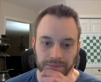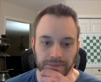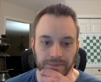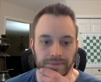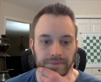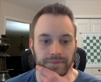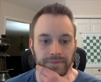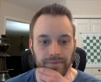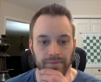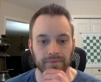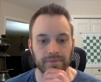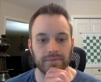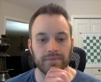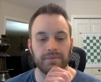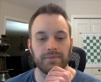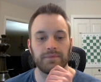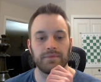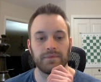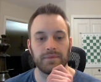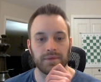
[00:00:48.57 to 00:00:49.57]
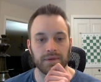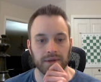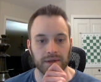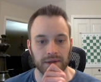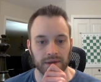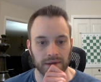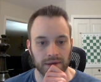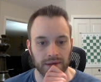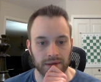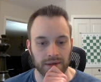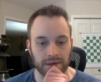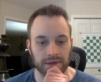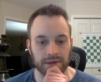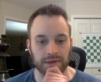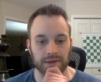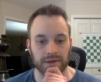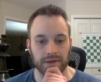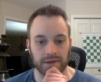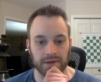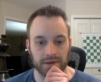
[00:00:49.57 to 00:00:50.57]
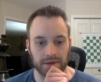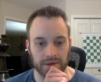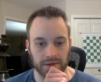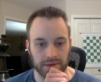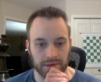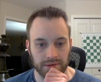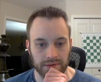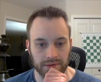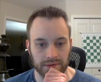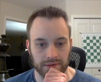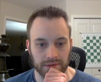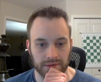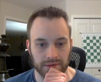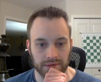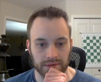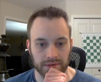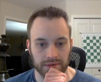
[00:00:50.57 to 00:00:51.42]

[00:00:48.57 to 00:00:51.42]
Nobody speaks.